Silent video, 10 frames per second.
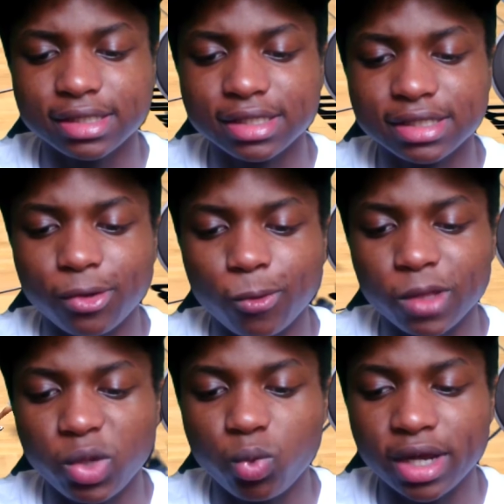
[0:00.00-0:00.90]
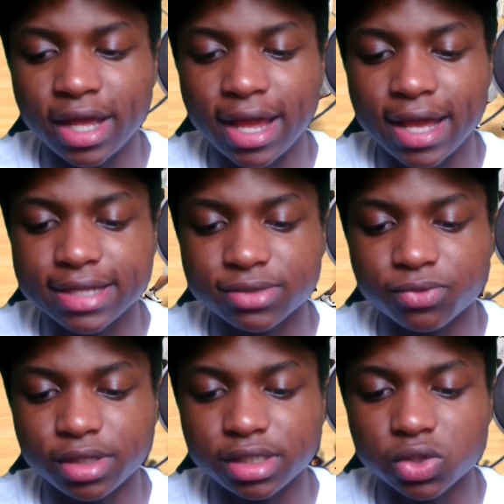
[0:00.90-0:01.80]
is the only one that
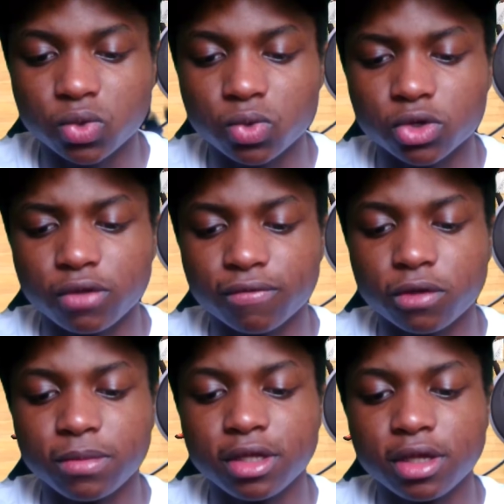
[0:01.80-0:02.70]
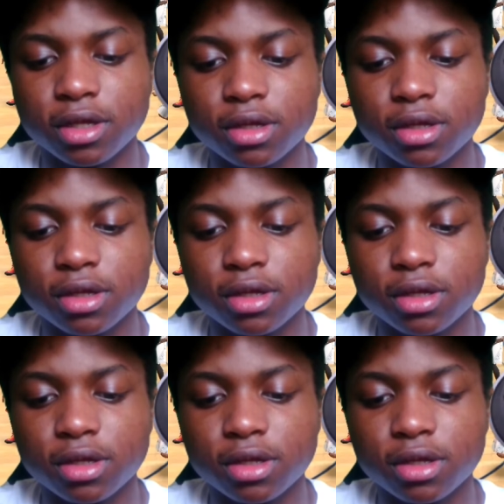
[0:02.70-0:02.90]
hasn't really scored. You feel me?